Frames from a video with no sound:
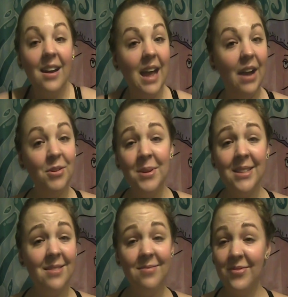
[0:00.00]

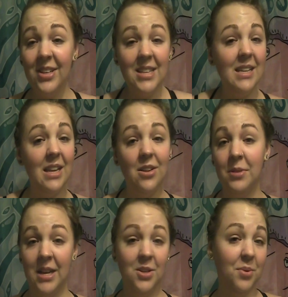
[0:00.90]
everyone feels like they look
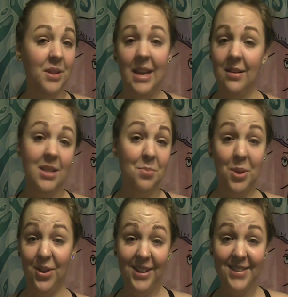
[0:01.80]
nicer with a tan, let's be
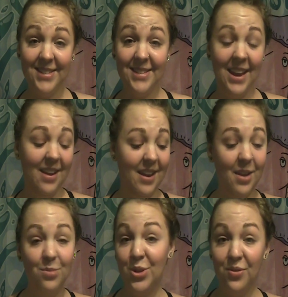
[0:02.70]
honest, and
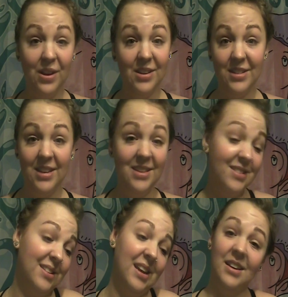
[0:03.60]
I'm so fair as it
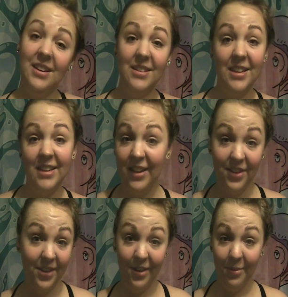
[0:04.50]
is, adding a tan ain't
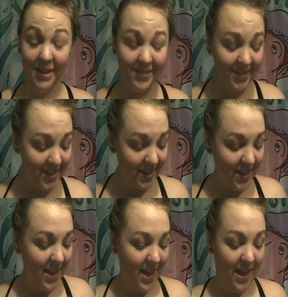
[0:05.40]
gonna hurt me.
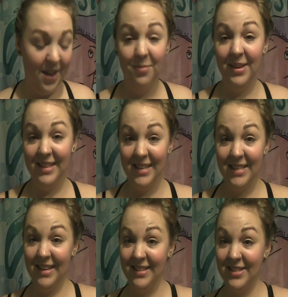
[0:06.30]
But this
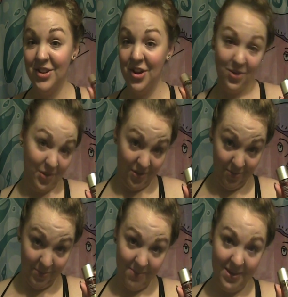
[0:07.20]
is not gonna hurt
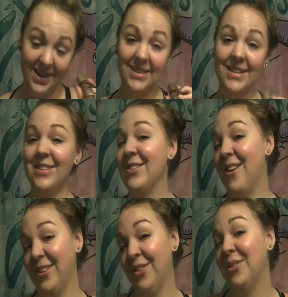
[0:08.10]
me because it's
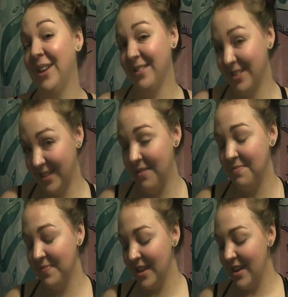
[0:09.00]
not including the sun.
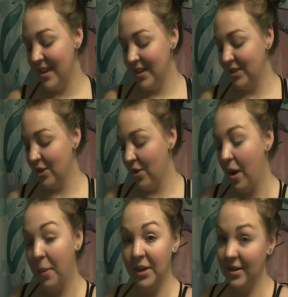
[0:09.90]
So
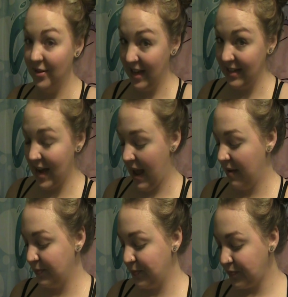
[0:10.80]
I'm gonna do that tonight.
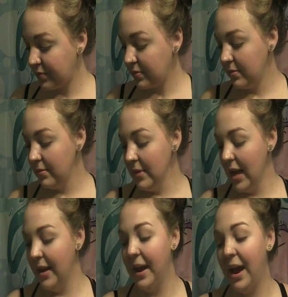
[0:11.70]

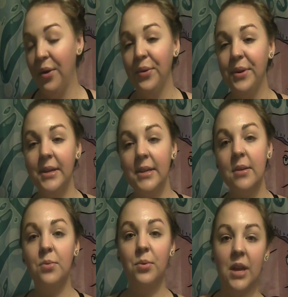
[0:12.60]
And now
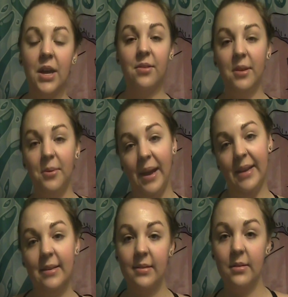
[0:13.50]
we'll kind of rewind
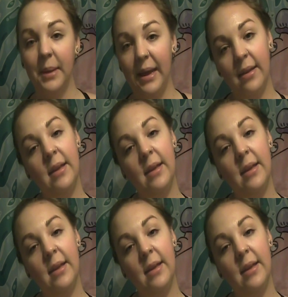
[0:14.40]
a little bit,